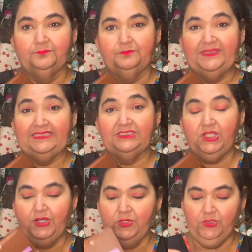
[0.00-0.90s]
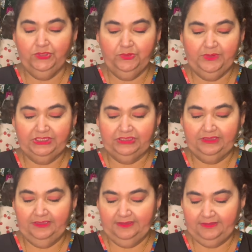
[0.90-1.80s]
business card holder, which
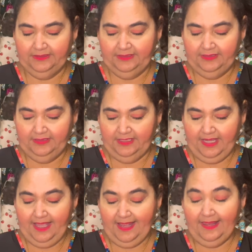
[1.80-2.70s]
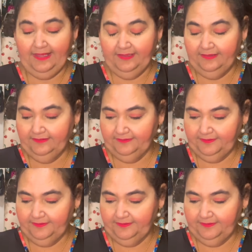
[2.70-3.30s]
I love.